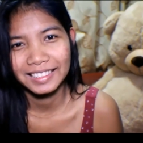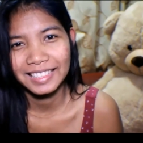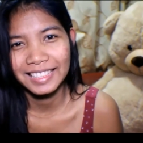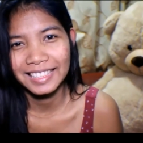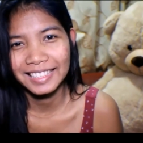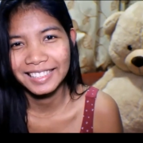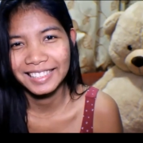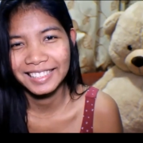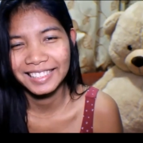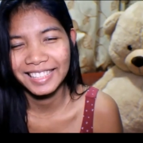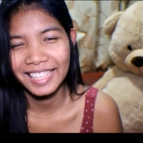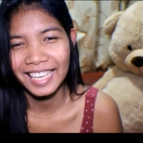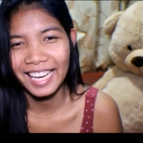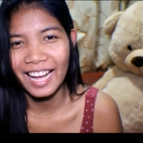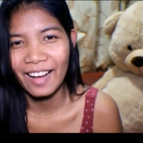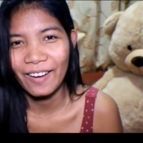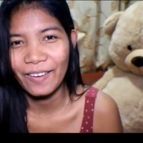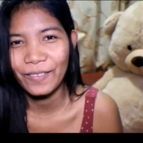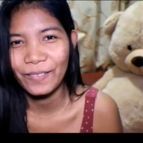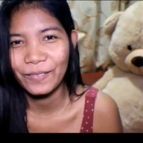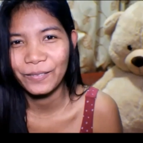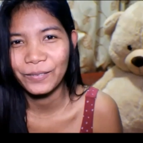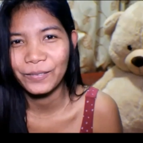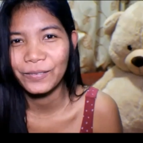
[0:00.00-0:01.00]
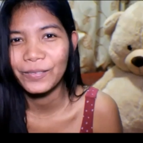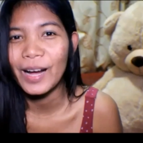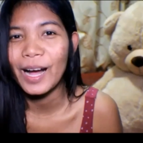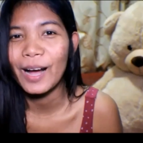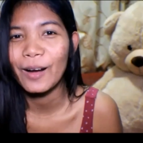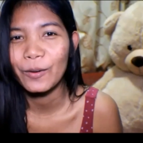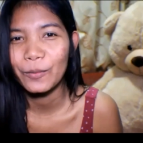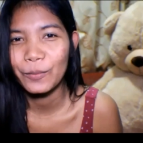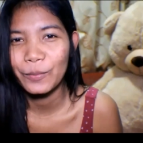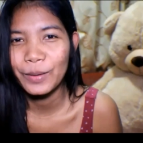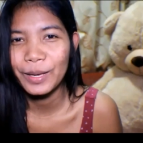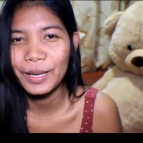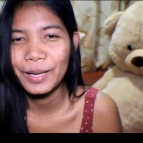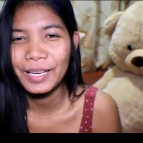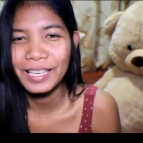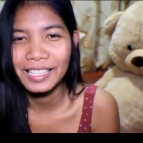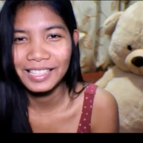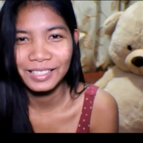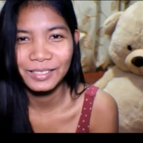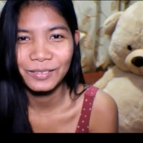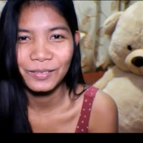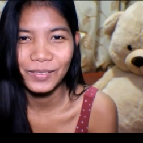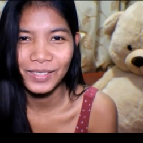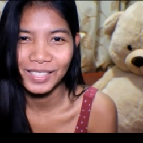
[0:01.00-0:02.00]
let's check out how big
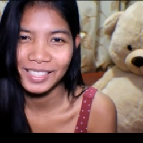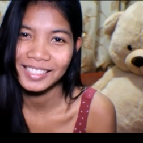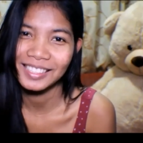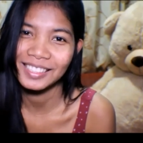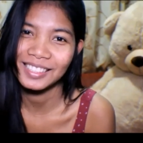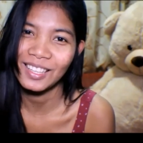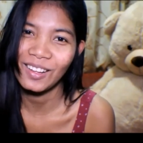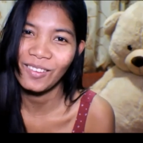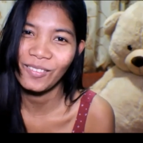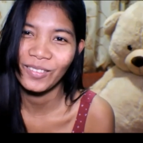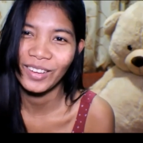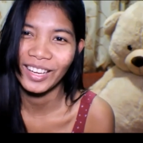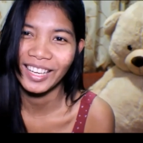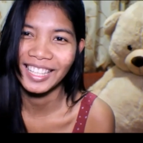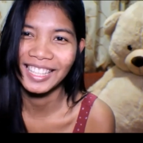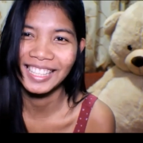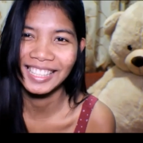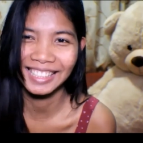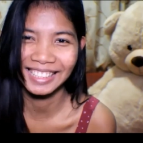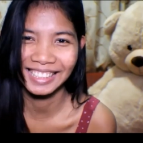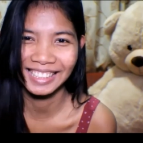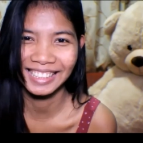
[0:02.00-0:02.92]
is my stomach.